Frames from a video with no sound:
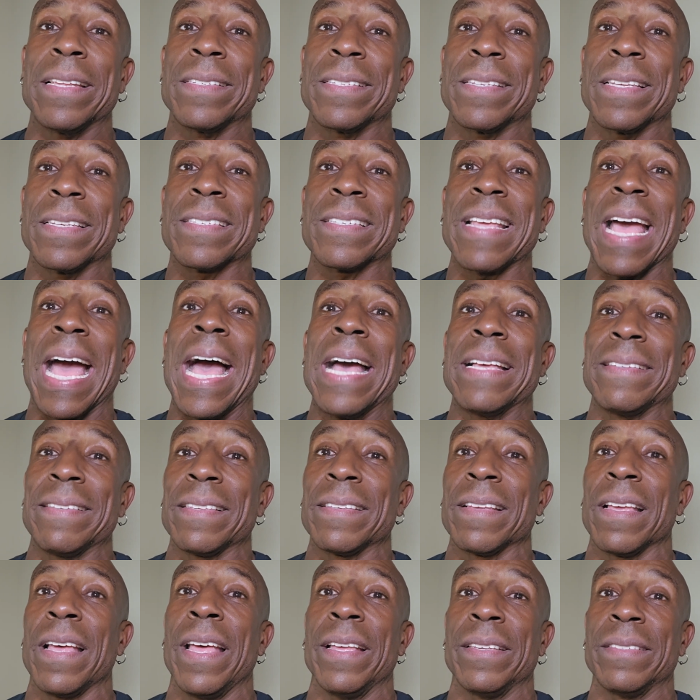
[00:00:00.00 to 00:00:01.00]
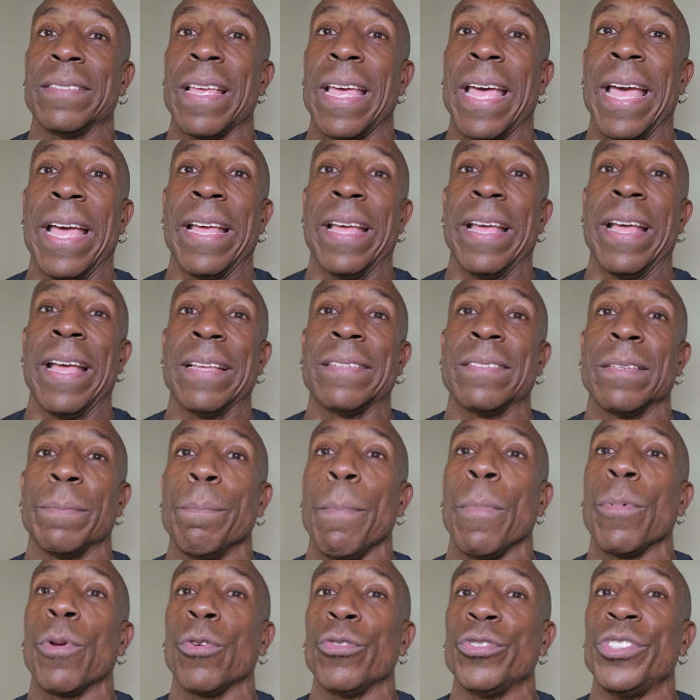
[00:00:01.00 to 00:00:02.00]
disguised as a
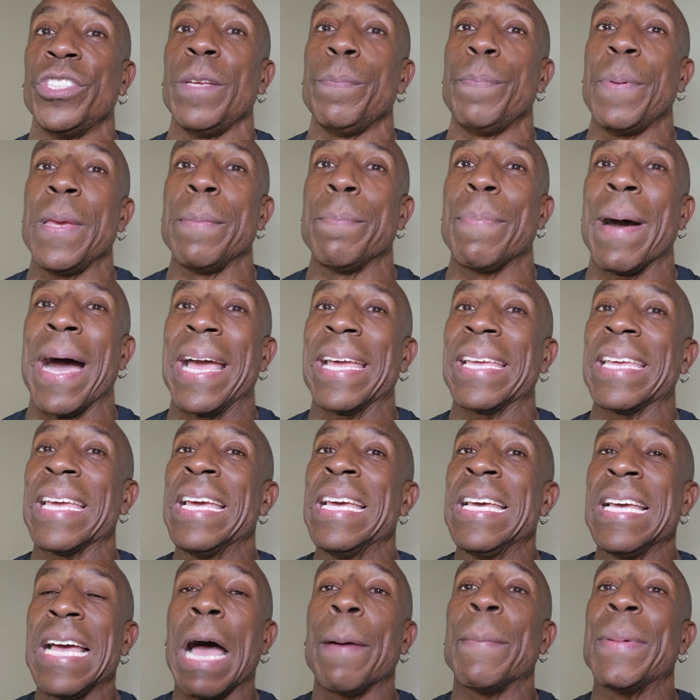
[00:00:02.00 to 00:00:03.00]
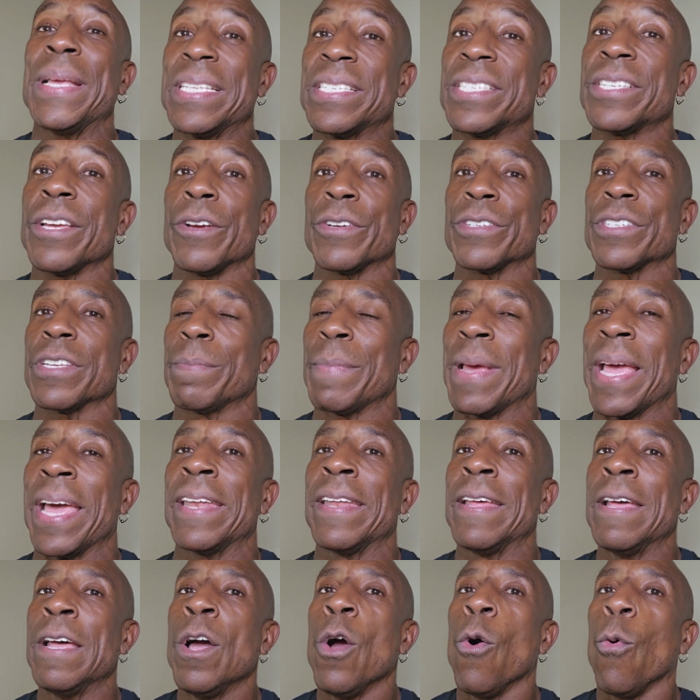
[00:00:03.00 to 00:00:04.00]
MotoGP bike. I mean, seriously,
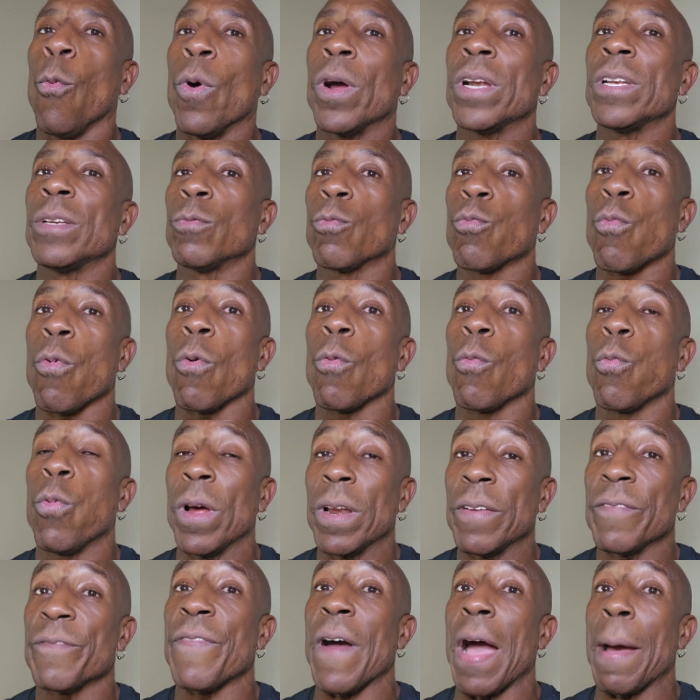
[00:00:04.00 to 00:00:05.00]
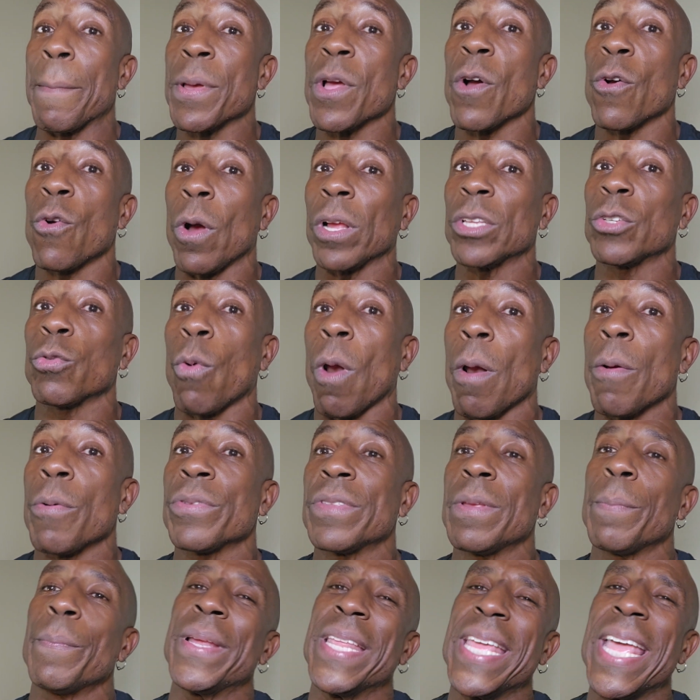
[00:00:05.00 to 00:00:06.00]
man. What Fabio
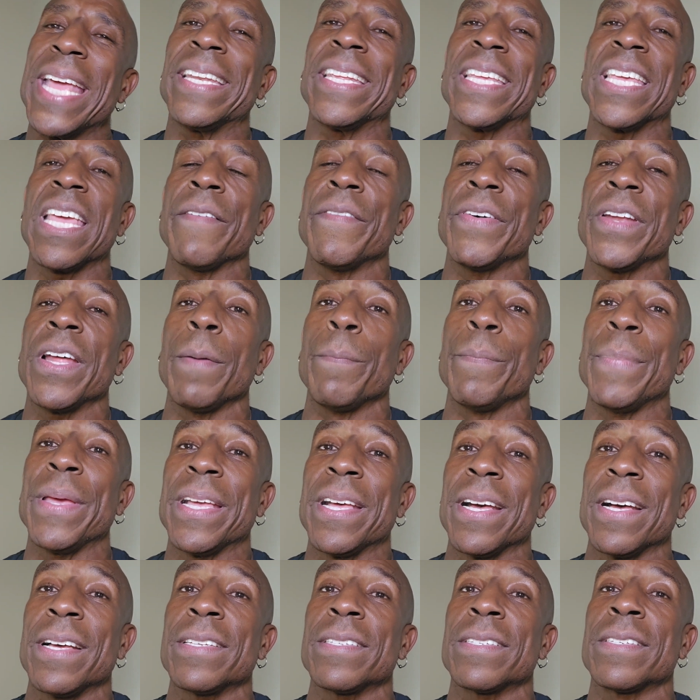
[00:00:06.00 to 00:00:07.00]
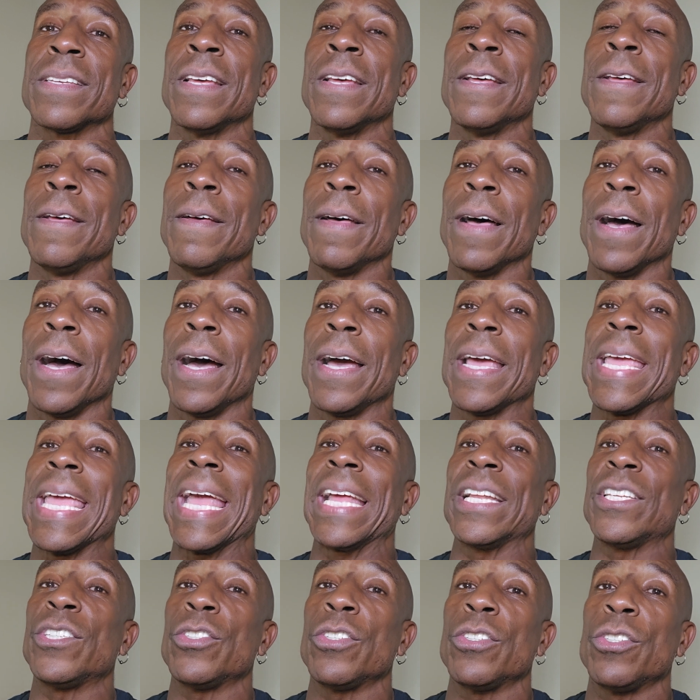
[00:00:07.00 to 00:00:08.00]
Quartararo did, but he had to give it up because he
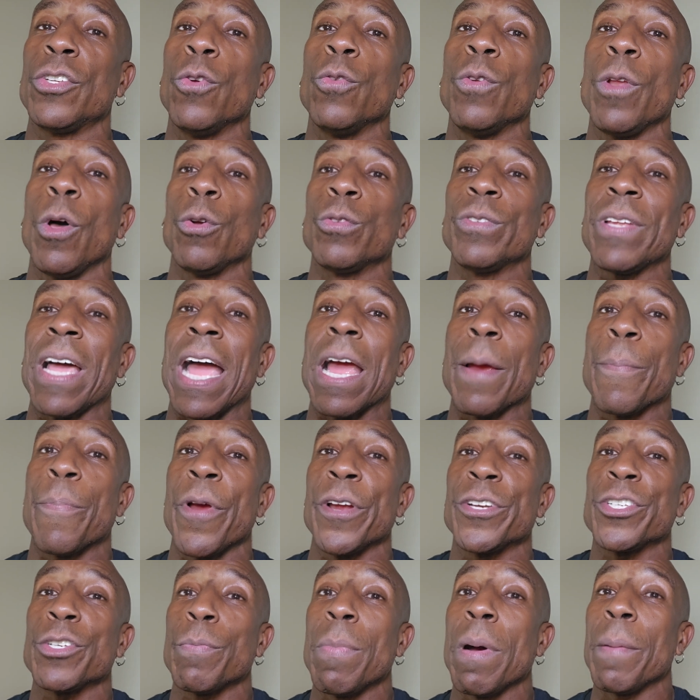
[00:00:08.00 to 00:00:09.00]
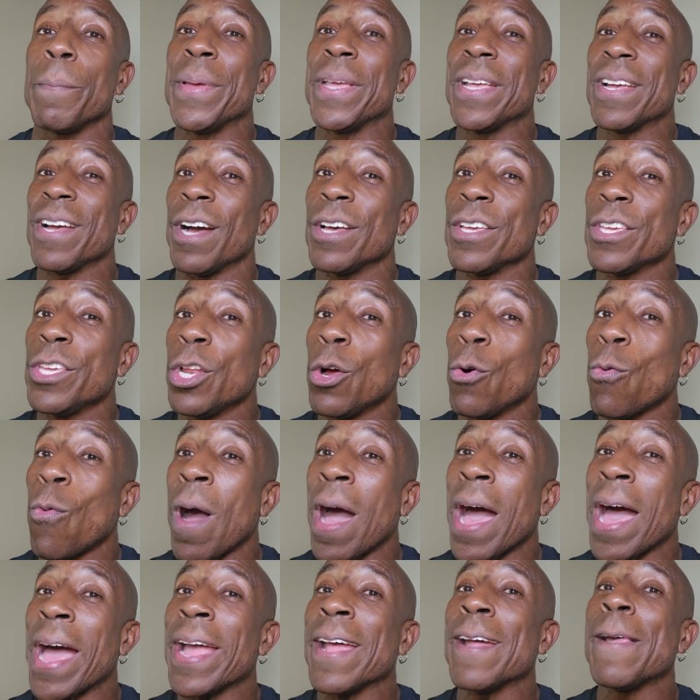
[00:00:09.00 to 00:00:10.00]
had too low tire pressure. But because you know
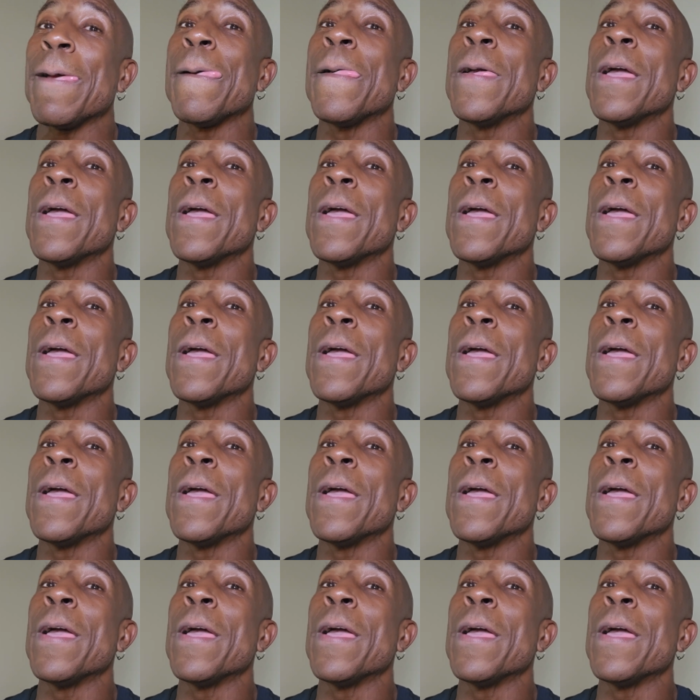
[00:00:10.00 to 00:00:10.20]
why?